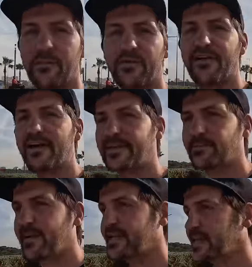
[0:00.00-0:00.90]
And we found
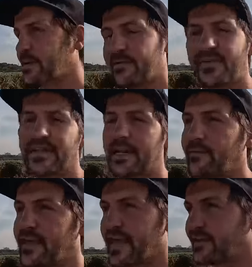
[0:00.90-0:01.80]
this beach and we've ended
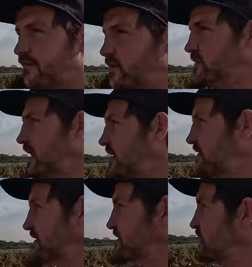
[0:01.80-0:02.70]
up with candy floss, so
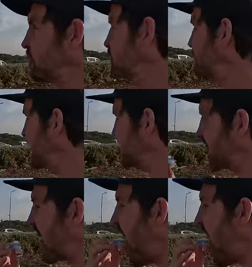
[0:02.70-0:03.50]
it's not all bad.